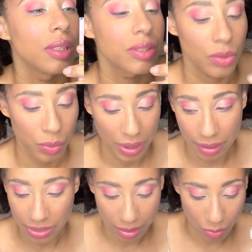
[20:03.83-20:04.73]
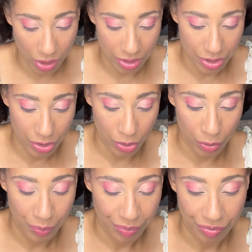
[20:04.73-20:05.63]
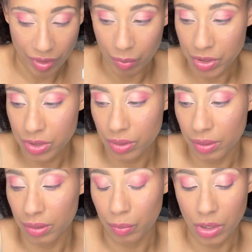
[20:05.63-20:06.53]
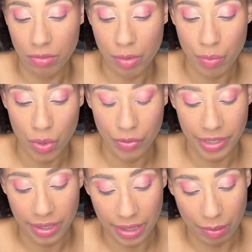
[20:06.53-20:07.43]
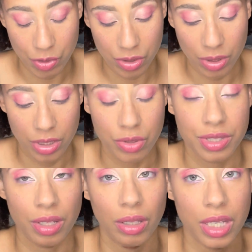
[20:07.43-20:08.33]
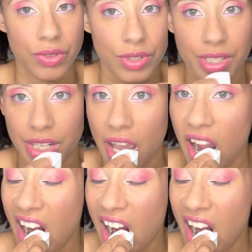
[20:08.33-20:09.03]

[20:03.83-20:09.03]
So what I think I'm gonna do, I'm gonna remove it and I'm just gonna use the gloss for today.